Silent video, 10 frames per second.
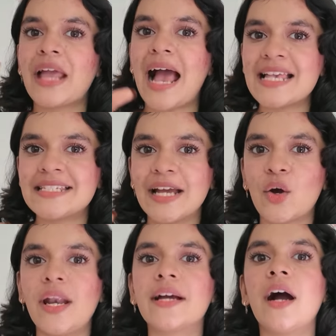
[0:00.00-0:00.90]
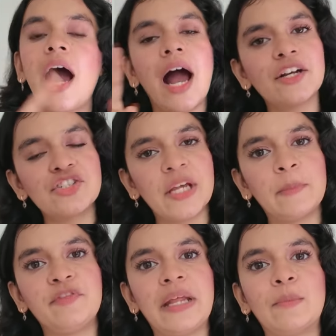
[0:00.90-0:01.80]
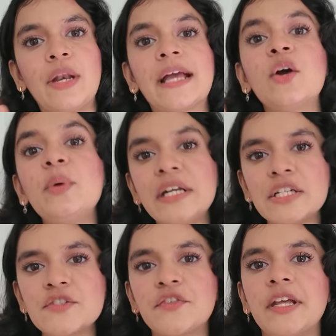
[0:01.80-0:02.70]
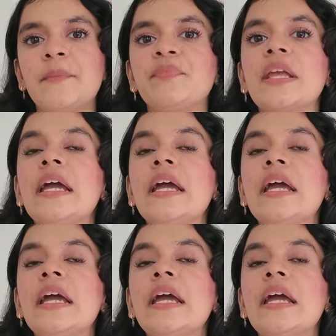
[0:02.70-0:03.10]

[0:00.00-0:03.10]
as decor, like a heart shaped frame or like a vintage frame.